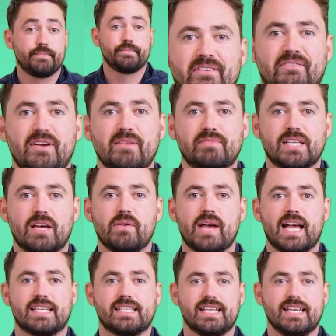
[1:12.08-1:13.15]
Crypto
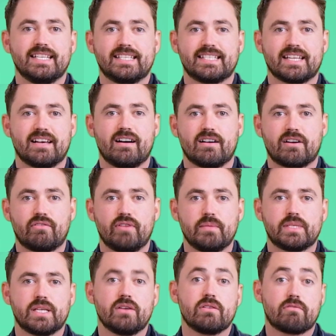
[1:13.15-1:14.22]
assets are
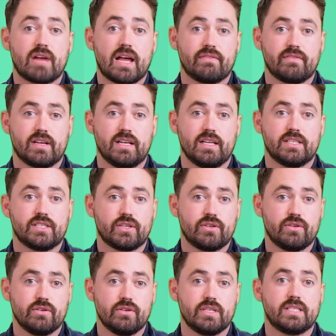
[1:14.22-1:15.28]
cryptographically
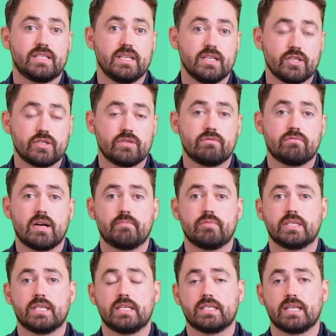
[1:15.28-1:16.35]
secured digital
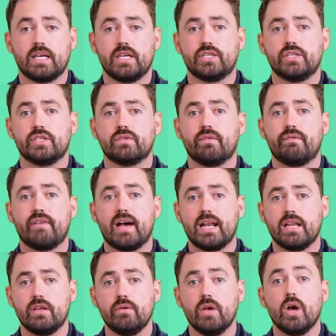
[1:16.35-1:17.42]
representations of
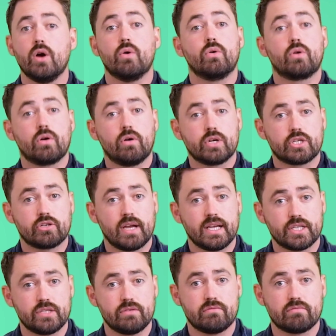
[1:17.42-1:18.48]
value or
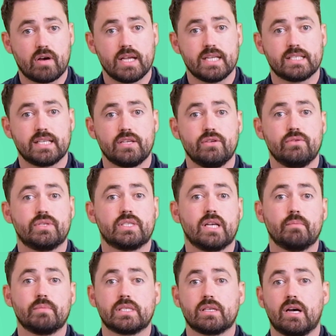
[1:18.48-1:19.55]
contractual rights that use
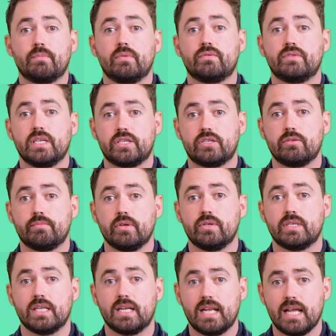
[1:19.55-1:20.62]
some type of
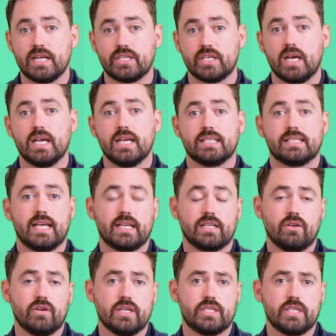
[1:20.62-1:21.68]
distributed ledger
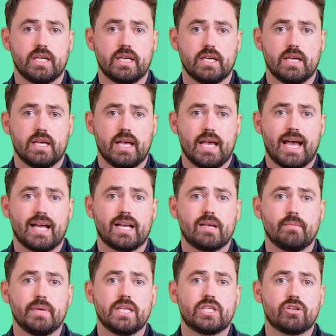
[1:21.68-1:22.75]
technology and can
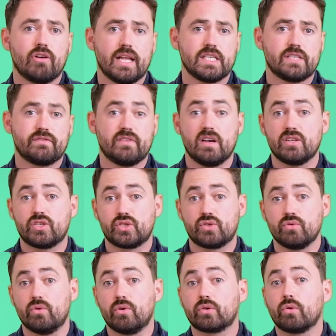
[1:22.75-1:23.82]
be transferred,
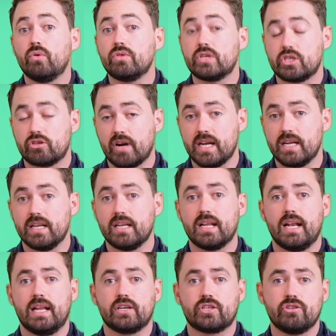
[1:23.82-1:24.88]
stored, or traded
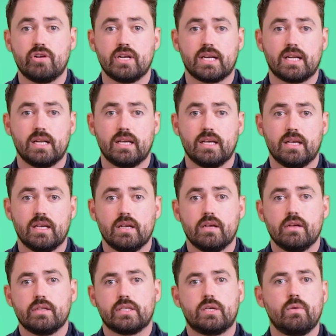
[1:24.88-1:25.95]
electronically.
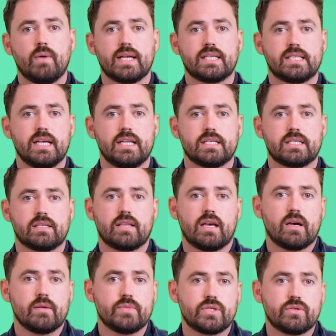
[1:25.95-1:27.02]
Two assets that
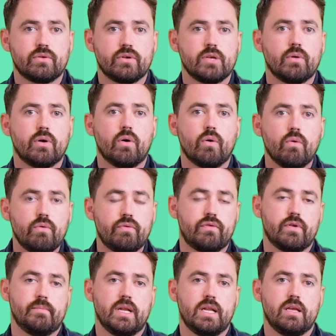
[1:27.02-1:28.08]
I'm sure you are all
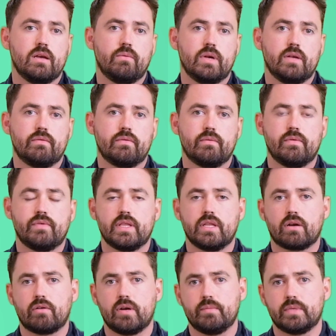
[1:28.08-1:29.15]
familiar with within the
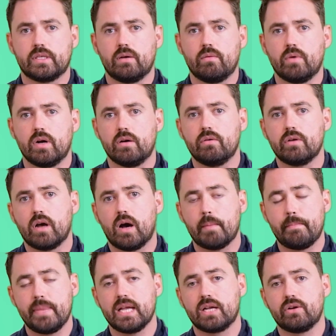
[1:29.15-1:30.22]
crypto world are
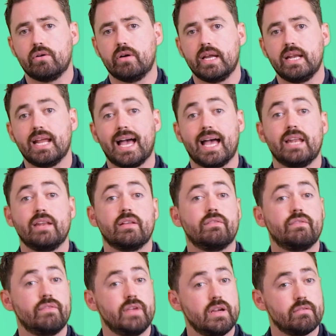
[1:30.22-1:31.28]
Bitcoin and
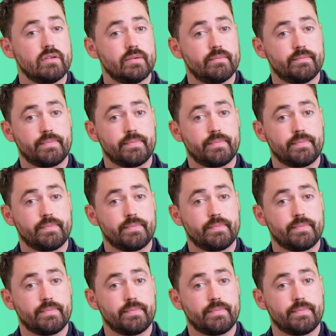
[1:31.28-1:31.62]
Ethereum.